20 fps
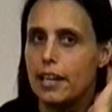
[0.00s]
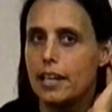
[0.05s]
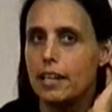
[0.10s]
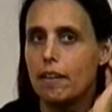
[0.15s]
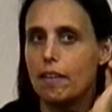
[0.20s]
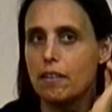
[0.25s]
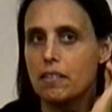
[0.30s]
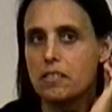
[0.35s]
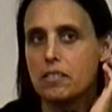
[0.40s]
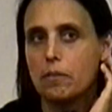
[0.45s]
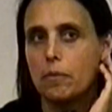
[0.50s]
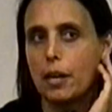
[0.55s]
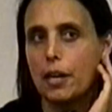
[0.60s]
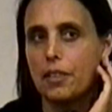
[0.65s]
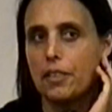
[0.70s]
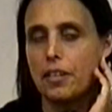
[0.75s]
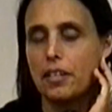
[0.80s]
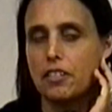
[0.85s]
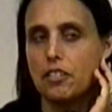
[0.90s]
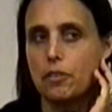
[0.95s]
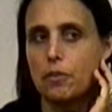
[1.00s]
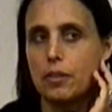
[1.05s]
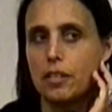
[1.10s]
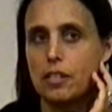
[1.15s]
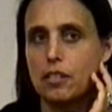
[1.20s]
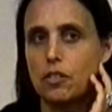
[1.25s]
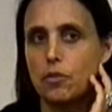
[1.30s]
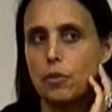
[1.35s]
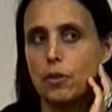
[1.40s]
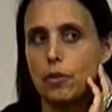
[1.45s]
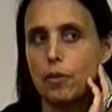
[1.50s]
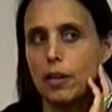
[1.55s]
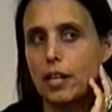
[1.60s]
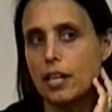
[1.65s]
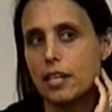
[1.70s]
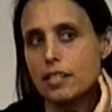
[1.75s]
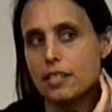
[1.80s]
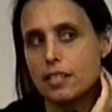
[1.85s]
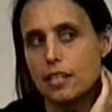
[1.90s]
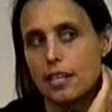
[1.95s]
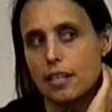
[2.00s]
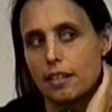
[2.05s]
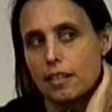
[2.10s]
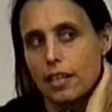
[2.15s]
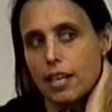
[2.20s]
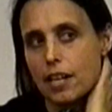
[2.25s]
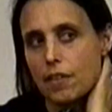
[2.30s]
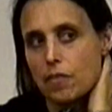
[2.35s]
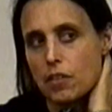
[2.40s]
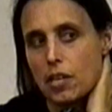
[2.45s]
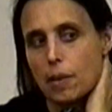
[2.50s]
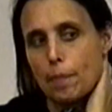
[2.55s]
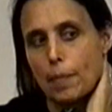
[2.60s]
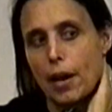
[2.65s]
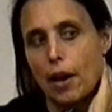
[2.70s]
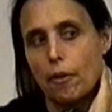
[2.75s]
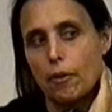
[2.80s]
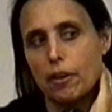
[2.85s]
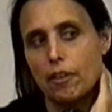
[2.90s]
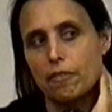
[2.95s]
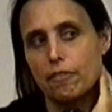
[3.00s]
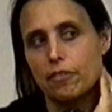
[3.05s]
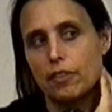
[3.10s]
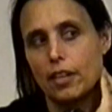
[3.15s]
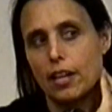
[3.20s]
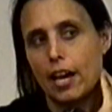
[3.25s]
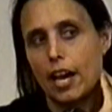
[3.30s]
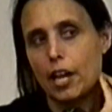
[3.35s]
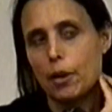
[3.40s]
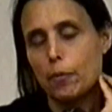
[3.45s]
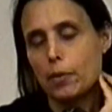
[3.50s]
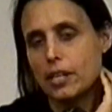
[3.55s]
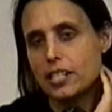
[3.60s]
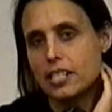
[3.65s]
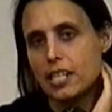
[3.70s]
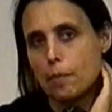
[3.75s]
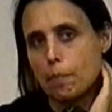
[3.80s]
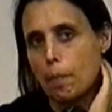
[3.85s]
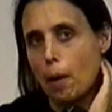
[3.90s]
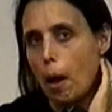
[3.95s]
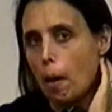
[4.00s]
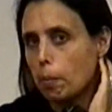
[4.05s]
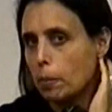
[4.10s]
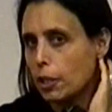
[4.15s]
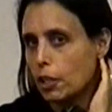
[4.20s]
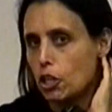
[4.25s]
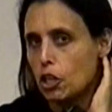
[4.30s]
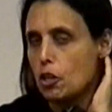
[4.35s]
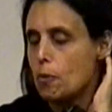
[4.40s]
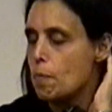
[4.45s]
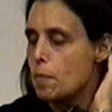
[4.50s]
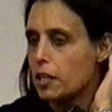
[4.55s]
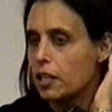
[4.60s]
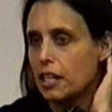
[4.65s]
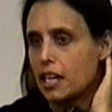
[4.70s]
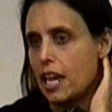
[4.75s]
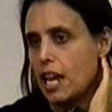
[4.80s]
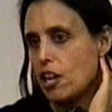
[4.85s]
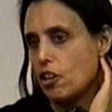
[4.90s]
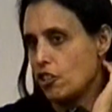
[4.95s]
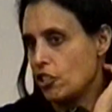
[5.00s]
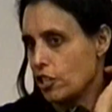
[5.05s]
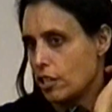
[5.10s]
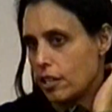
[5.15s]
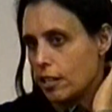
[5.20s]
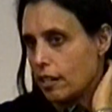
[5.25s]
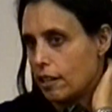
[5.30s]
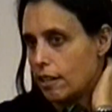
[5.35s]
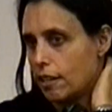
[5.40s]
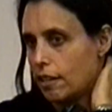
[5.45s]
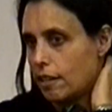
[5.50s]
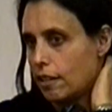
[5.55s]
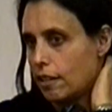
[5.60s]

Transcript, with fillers: And also, I think to, to a great extent, kind of the amount of, I don't want to say public humiliation,